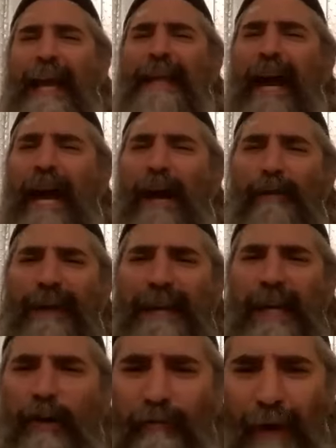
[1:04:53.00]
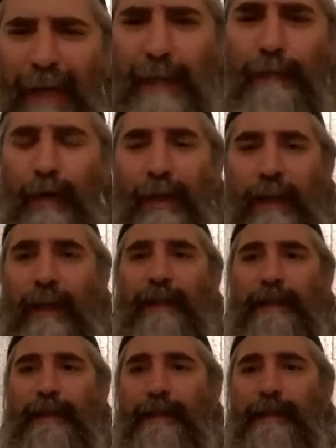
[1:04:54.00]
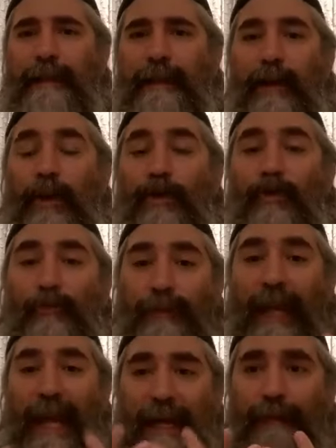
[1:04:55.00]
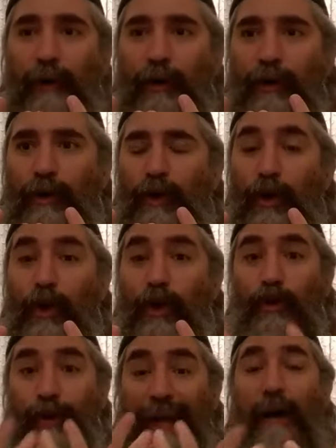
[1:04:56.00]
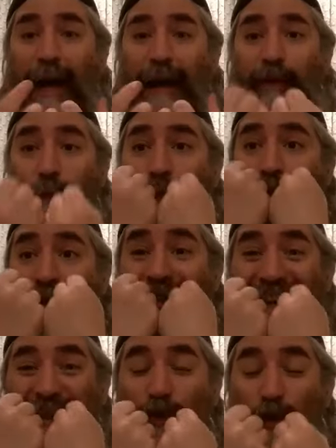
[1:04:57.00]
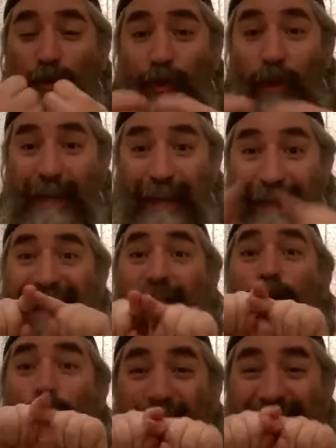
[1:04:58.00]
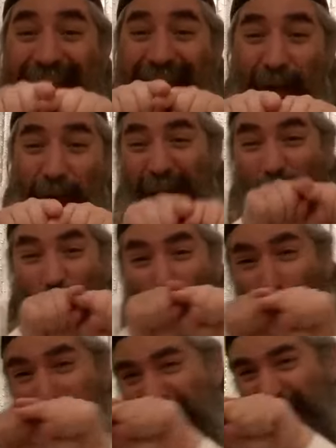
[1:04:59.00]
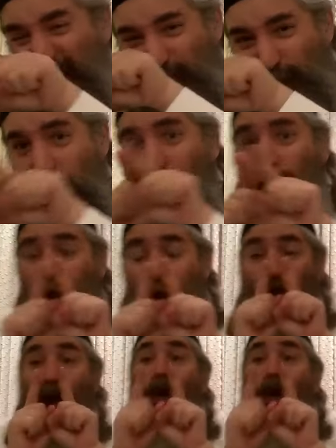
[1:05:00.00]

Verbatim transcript: and how incredible it is to be able to now have the potential that you will carry all year long,